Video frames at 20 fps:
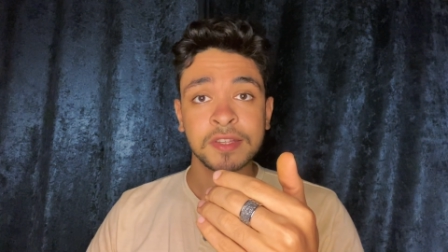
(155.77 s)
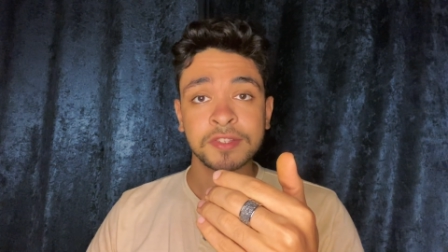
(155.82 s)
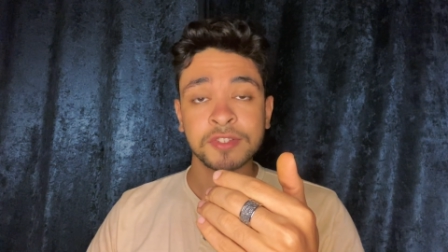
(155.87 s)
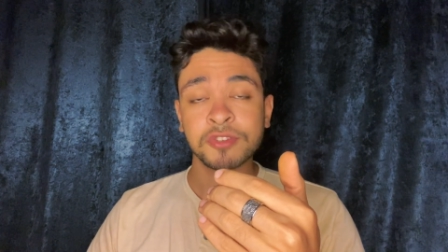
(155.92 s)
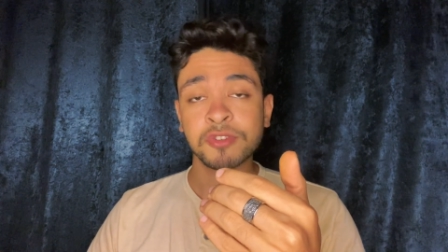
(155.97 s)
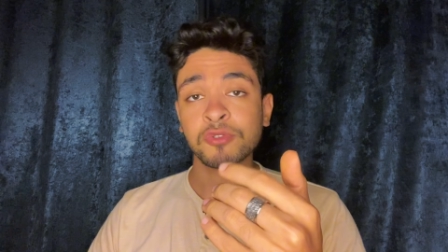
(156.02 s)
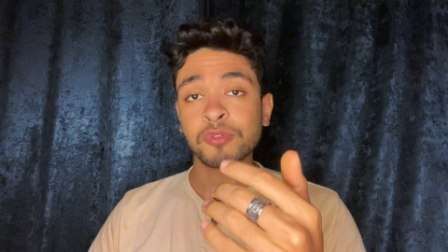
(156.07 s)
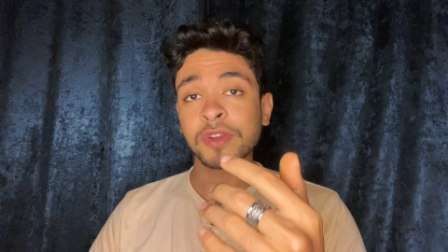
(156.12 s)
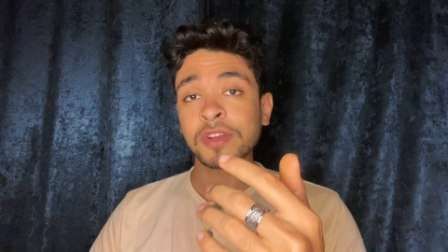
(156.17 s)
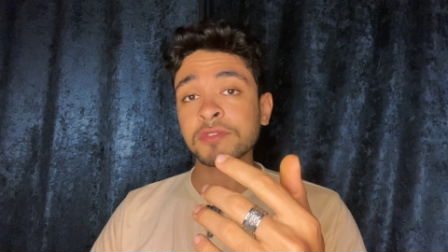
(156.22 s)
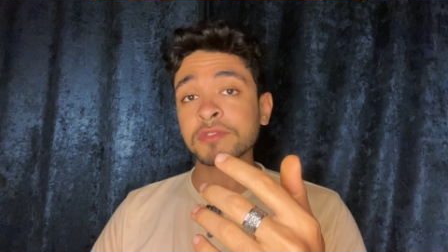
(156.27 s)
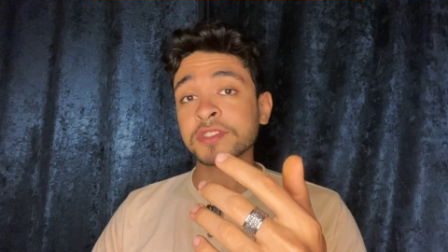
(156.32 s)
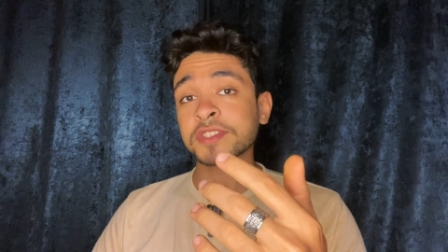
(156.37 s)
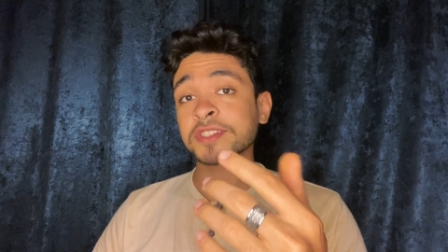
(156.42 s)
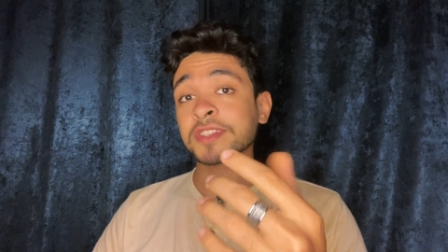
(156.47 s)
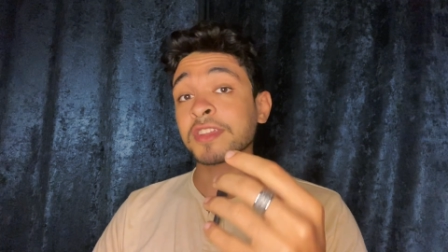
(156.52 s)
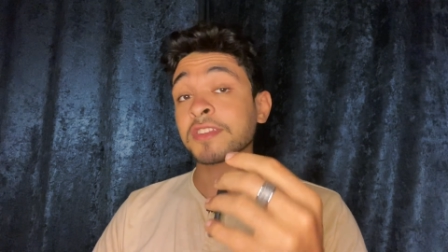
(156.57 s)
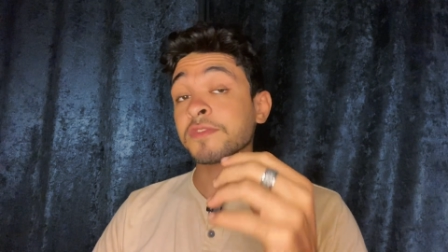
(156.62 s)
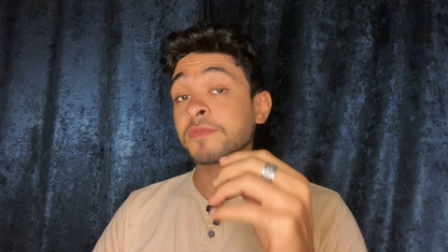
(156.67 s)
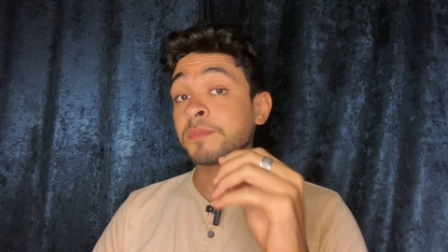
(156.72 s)
So your inner
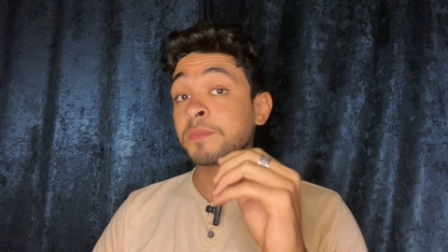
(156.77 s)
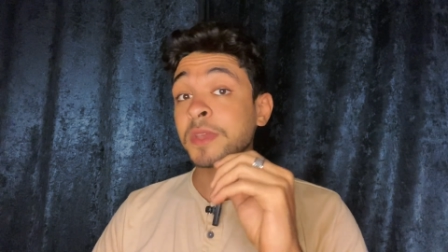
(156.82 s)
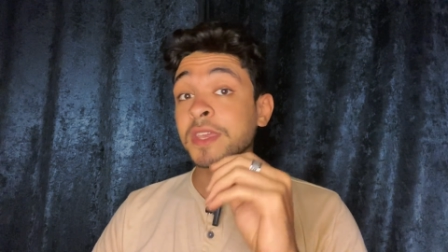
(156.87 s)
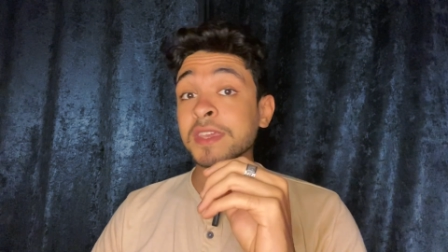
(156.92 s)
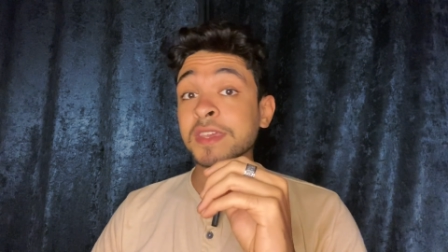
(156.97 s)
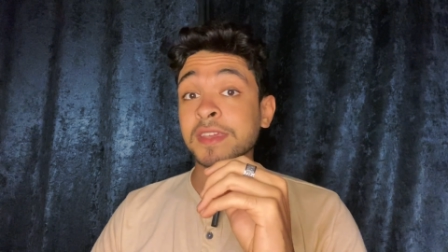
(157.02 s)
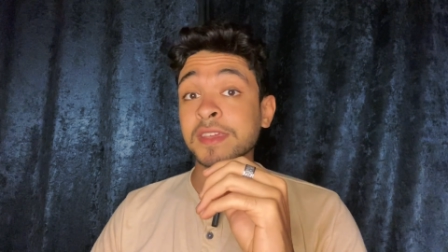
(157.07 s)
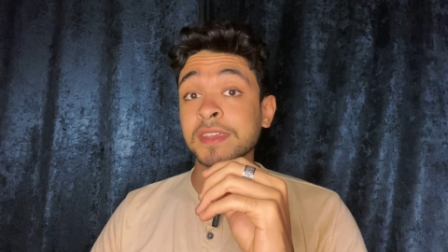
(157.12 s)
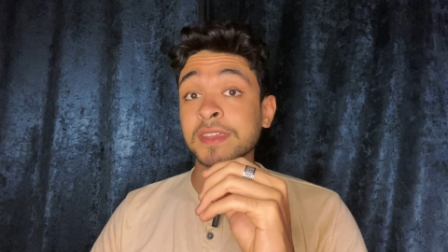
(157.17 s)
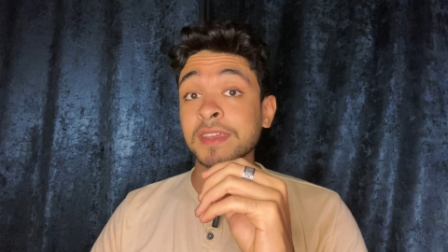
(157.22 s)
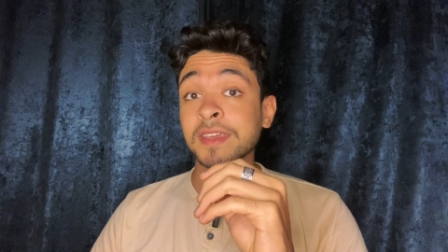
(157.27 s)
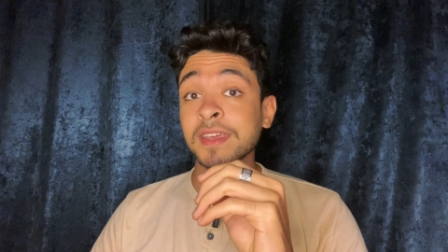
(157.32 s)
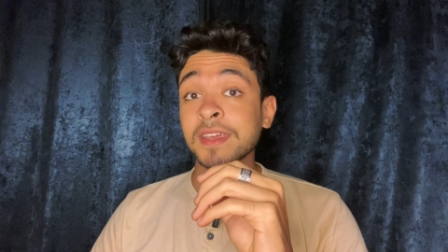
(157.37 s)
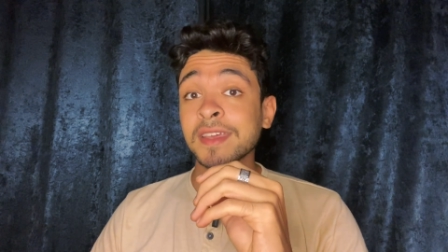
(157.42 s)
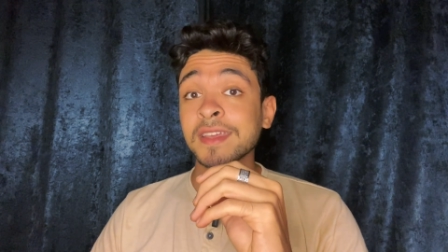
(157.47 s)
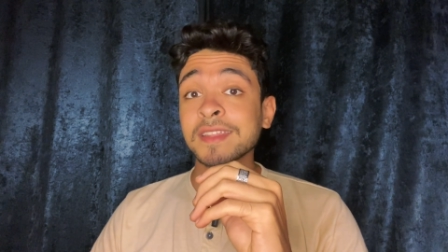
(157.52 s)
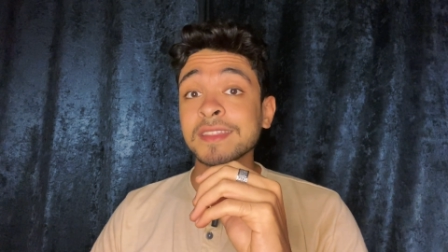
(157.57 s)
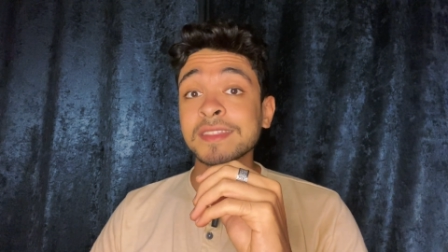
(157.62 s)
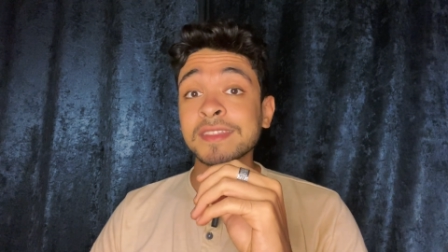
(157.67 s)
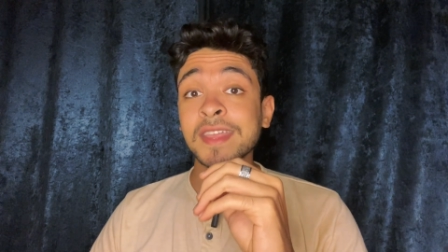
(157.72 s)
state of being
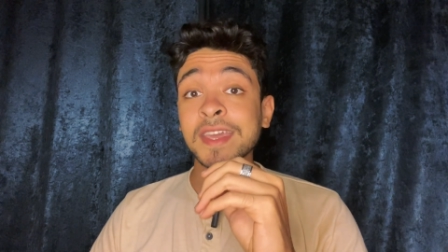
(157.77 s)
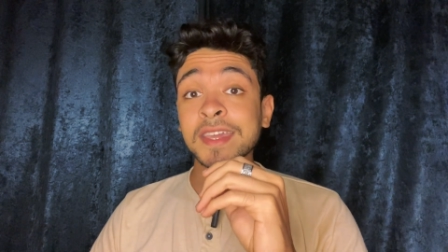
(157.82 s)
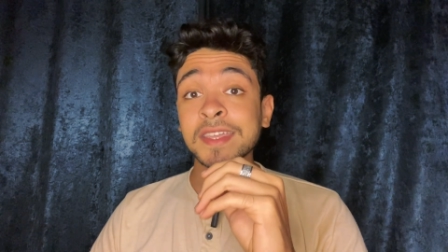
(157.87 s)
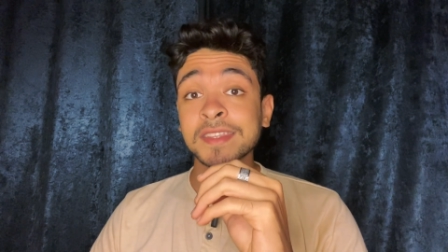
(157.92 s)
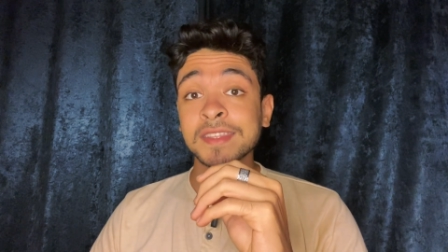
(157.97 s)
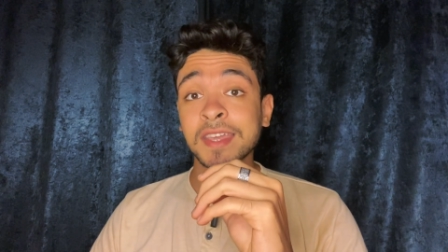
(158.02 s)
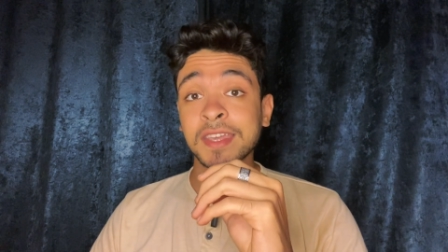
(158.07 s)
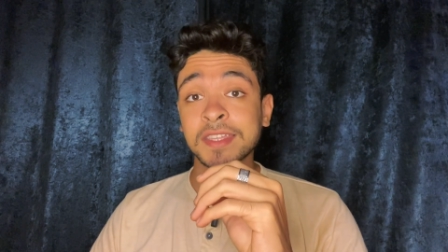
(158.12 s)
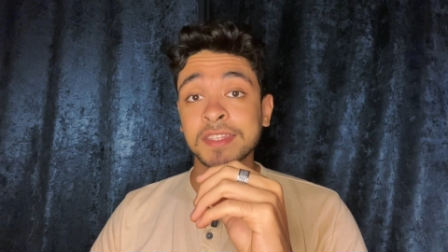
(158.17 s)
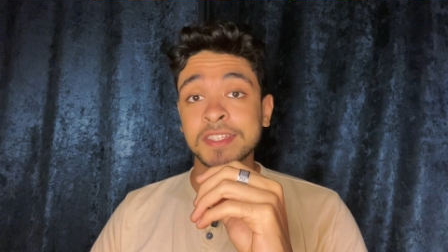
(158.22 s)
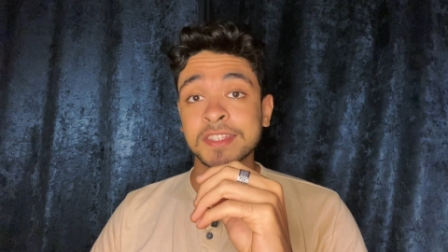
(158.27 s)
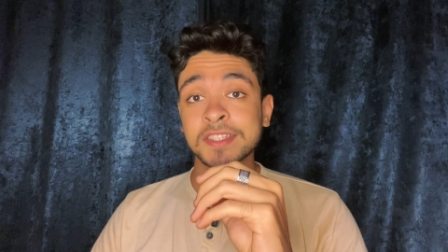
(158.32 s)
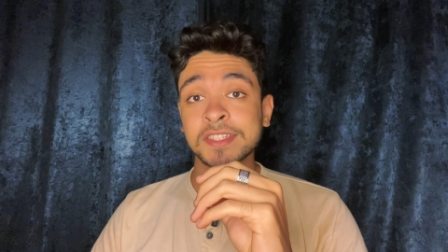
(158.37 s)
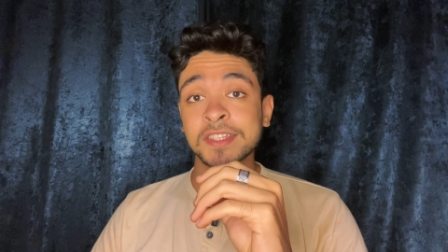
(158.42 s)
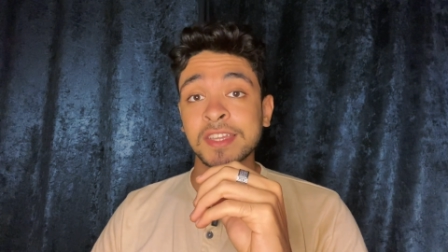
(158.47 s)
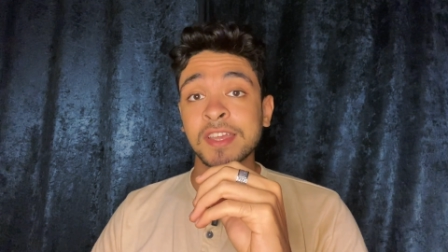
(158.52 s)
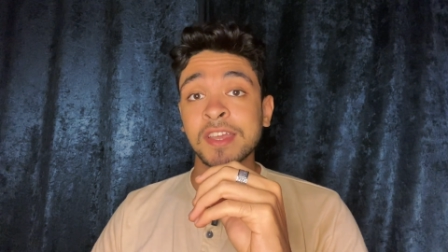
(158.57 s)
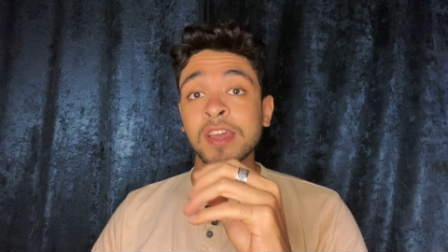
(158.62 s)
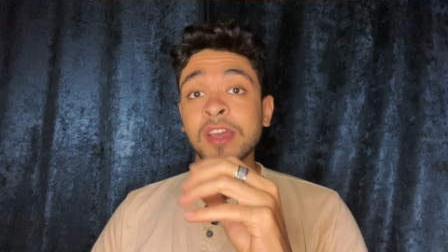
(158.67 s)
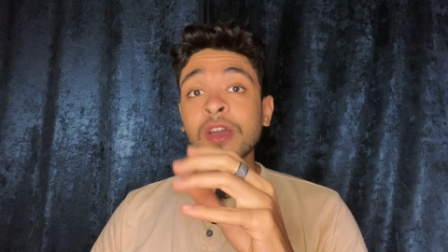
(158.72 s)

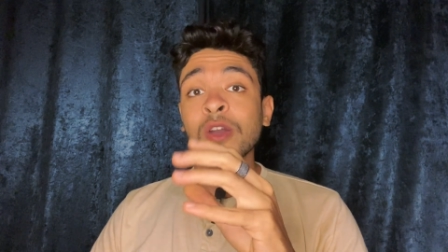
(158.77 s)
dictates